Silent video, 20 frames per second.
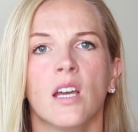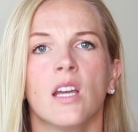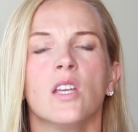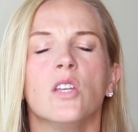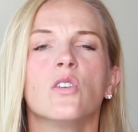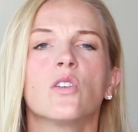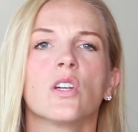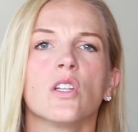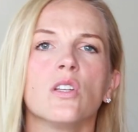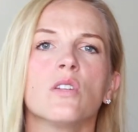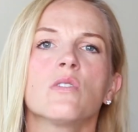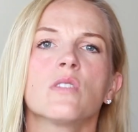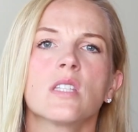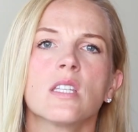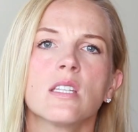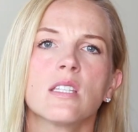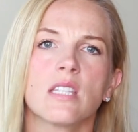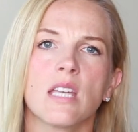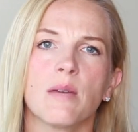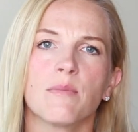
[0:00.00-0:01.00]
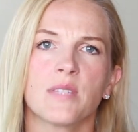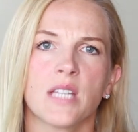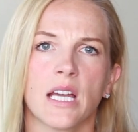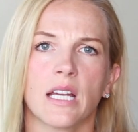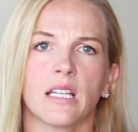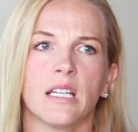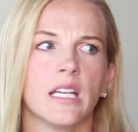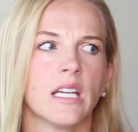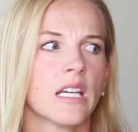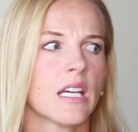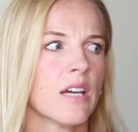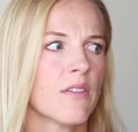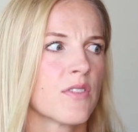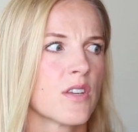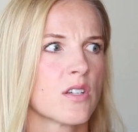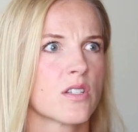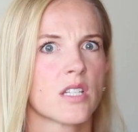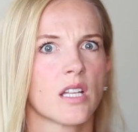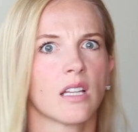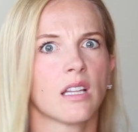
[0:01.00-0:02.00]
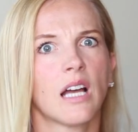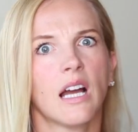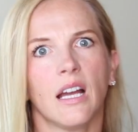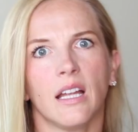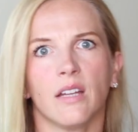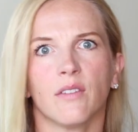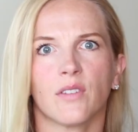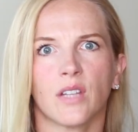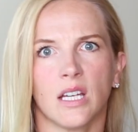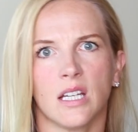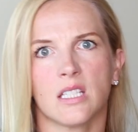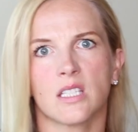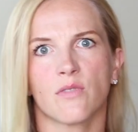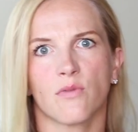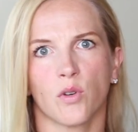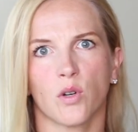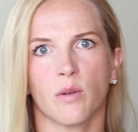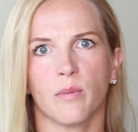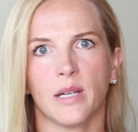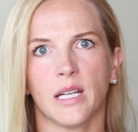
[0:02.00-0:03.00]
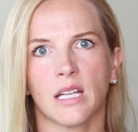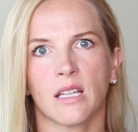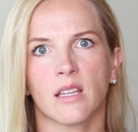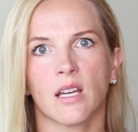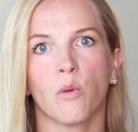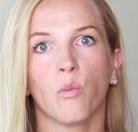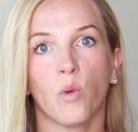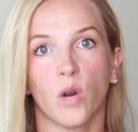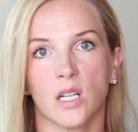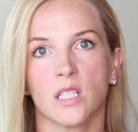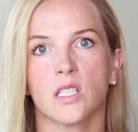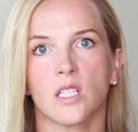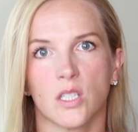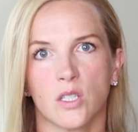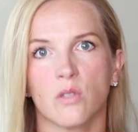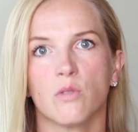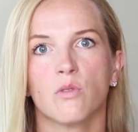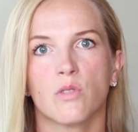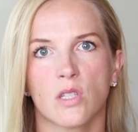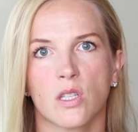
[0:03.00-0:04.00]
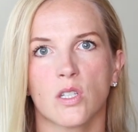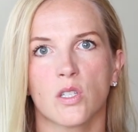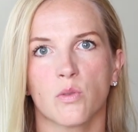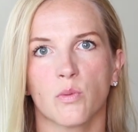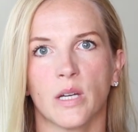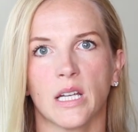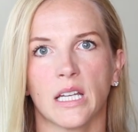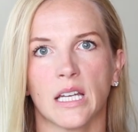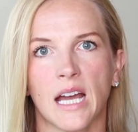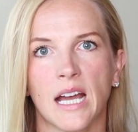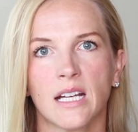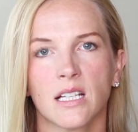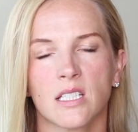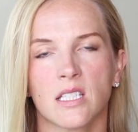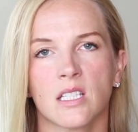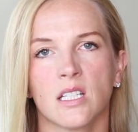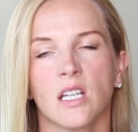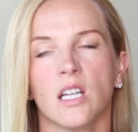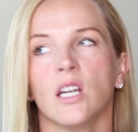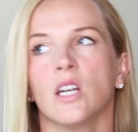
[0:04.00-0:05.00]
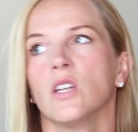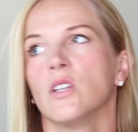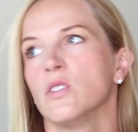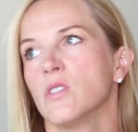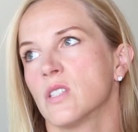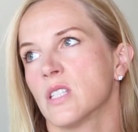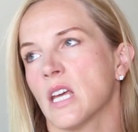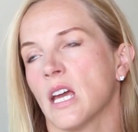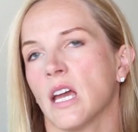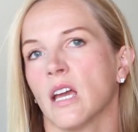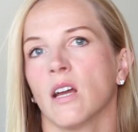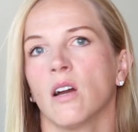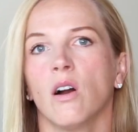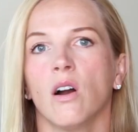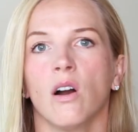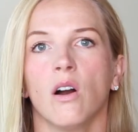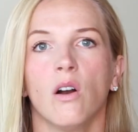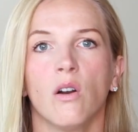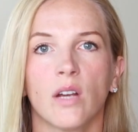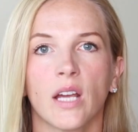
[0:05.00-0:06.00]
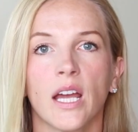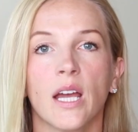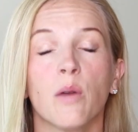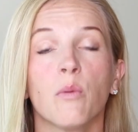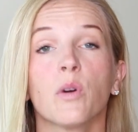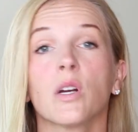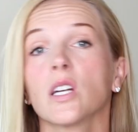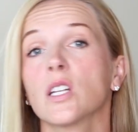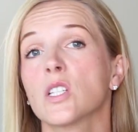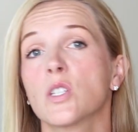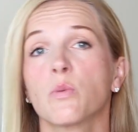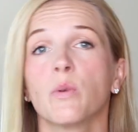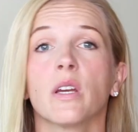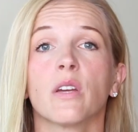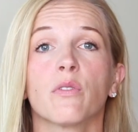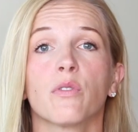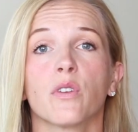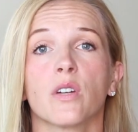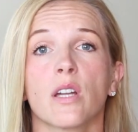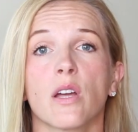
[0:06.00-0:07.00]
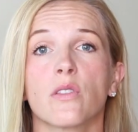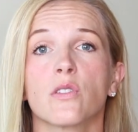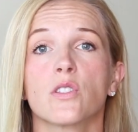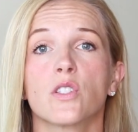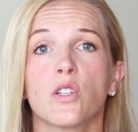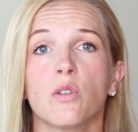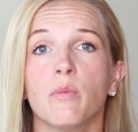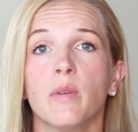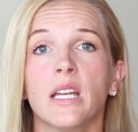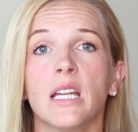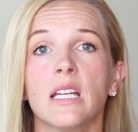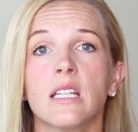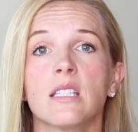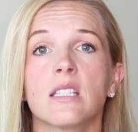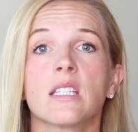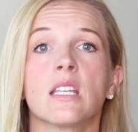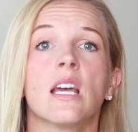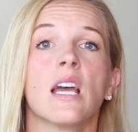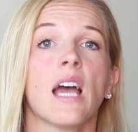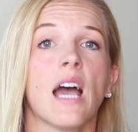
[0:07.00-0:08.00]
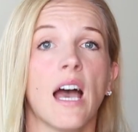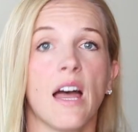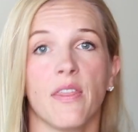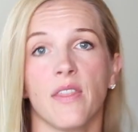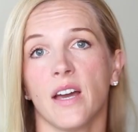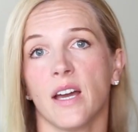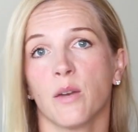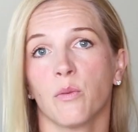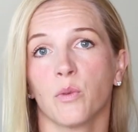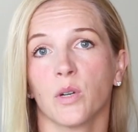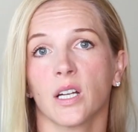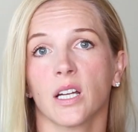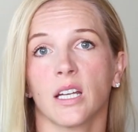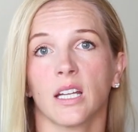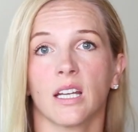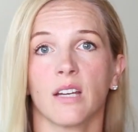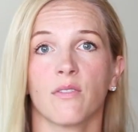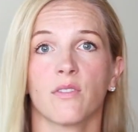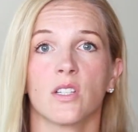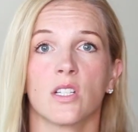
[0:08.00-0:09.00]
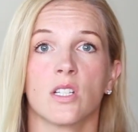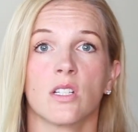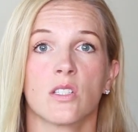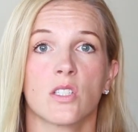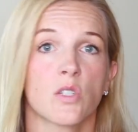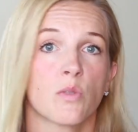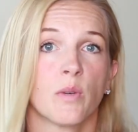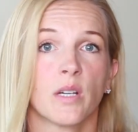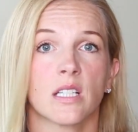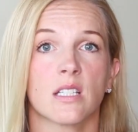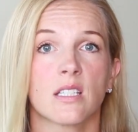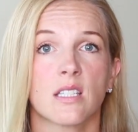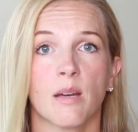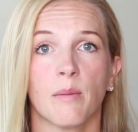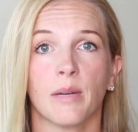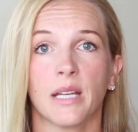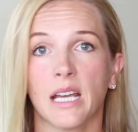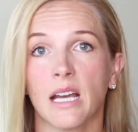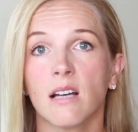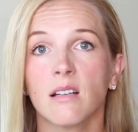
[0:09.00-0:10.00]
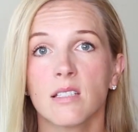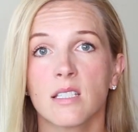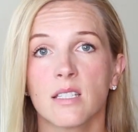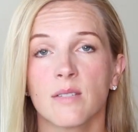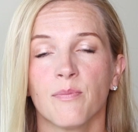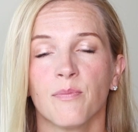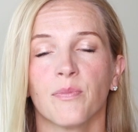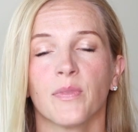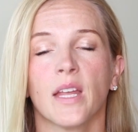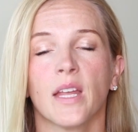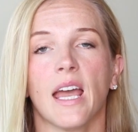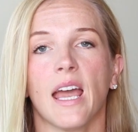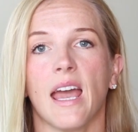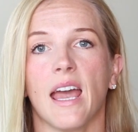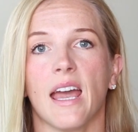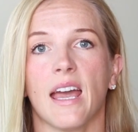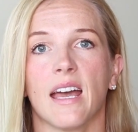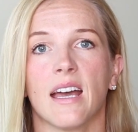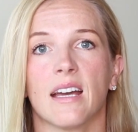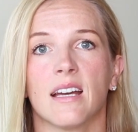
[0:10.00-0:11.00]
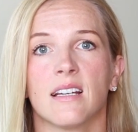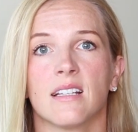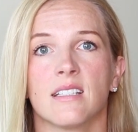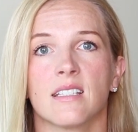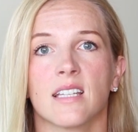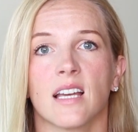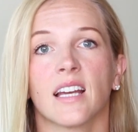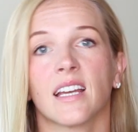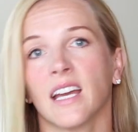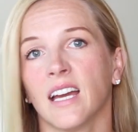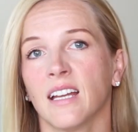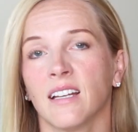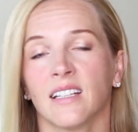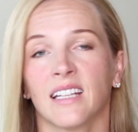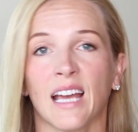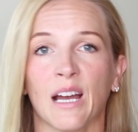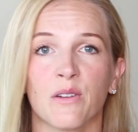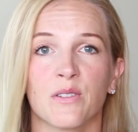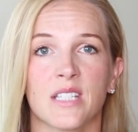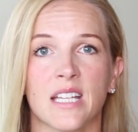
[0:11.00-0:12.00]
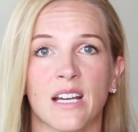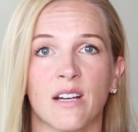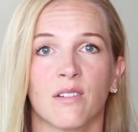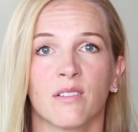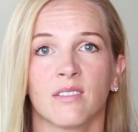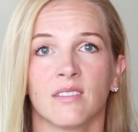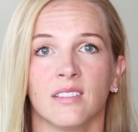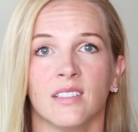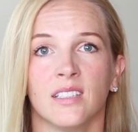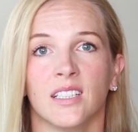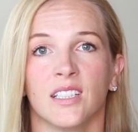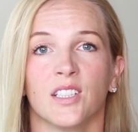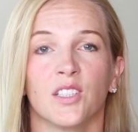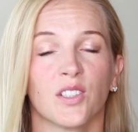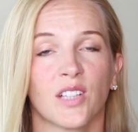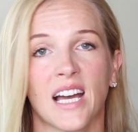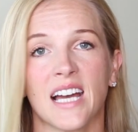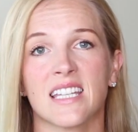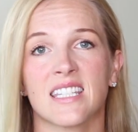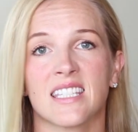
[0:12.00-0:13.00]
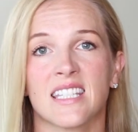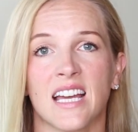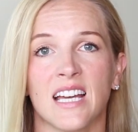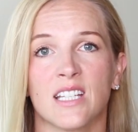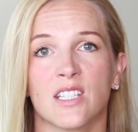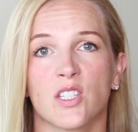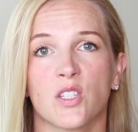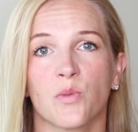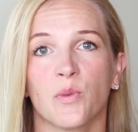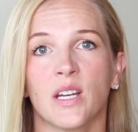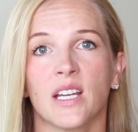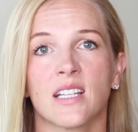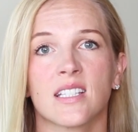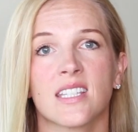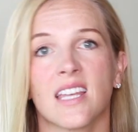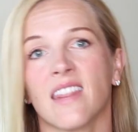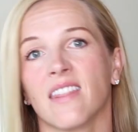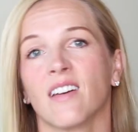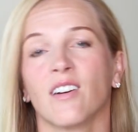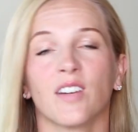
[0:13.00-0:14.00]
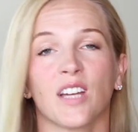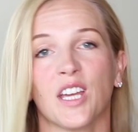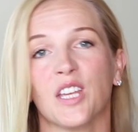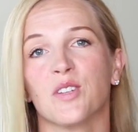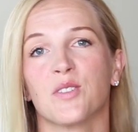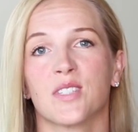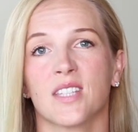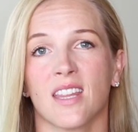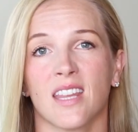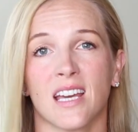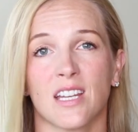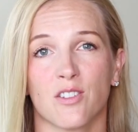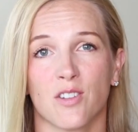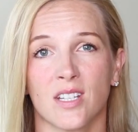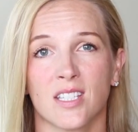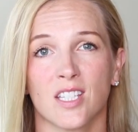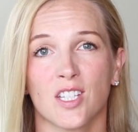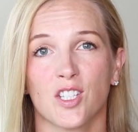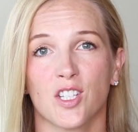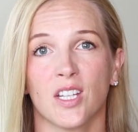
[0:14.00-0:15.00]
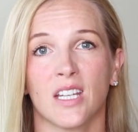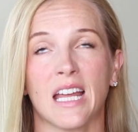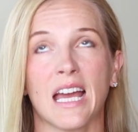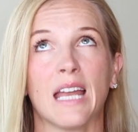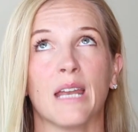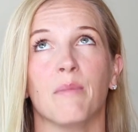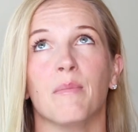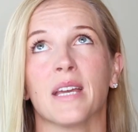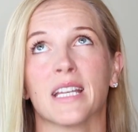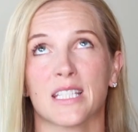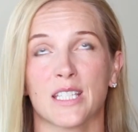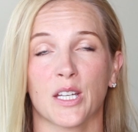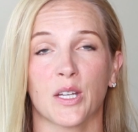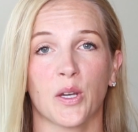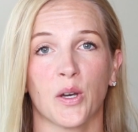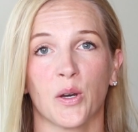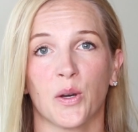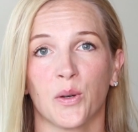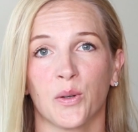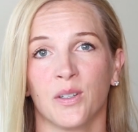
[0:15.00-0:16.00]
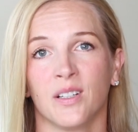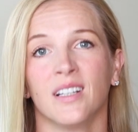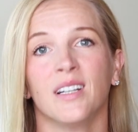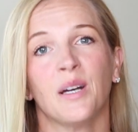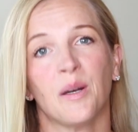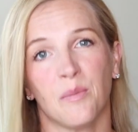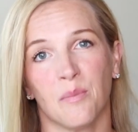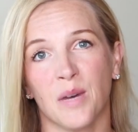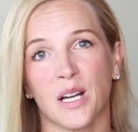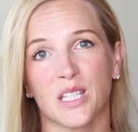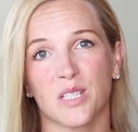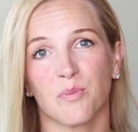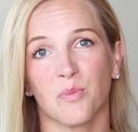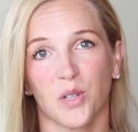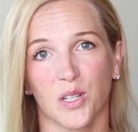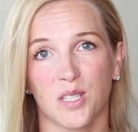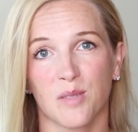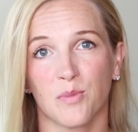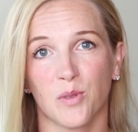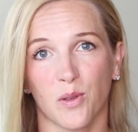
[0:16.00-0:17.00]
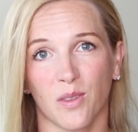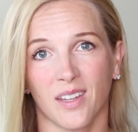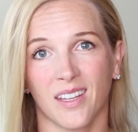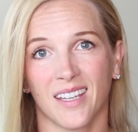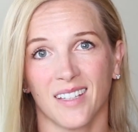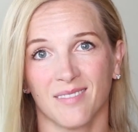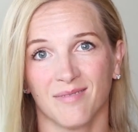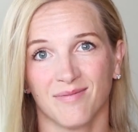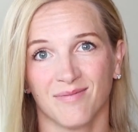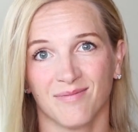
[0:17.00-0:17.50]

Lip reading: You can use the same technique if there's a line of kids forming that want to use the swing next. You say, okay, we're going to swing for another 2 minutes, and then we're going to give the swing to somebody else. And again, count down your last 10 swings, and they'll get used to that transition, and it makes it go much more smoothly.